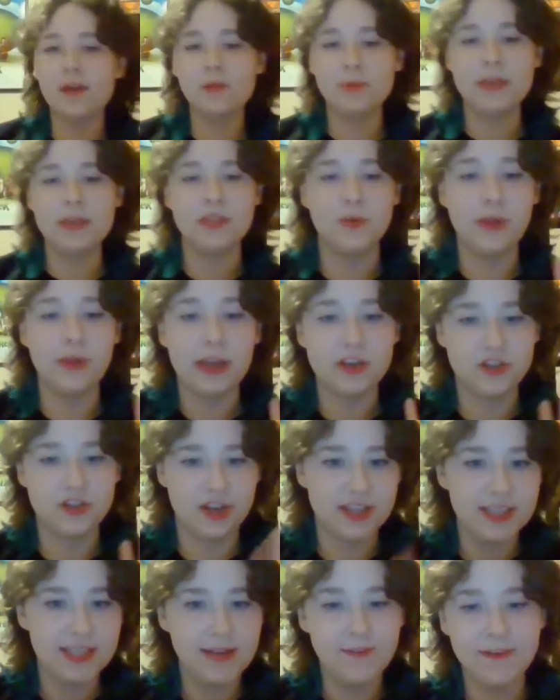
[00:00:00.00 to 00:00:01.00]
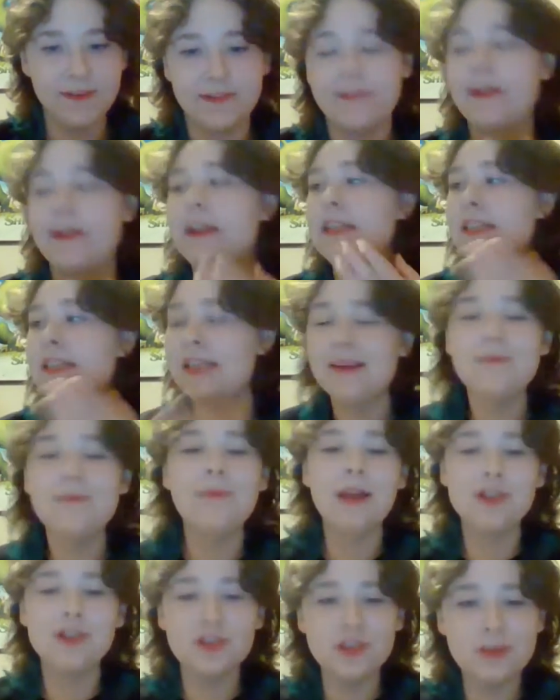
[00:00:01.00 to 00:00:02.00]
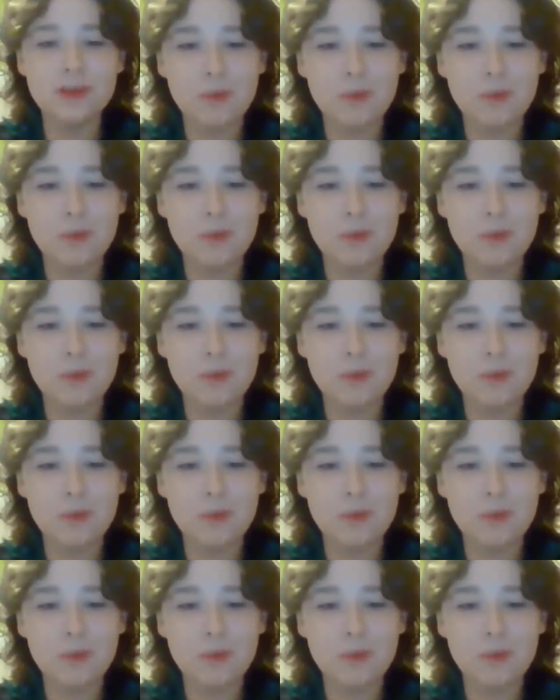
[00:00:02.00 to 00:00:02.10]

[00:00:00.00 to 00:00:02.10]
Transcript: I would be doing it justice if I didn't mention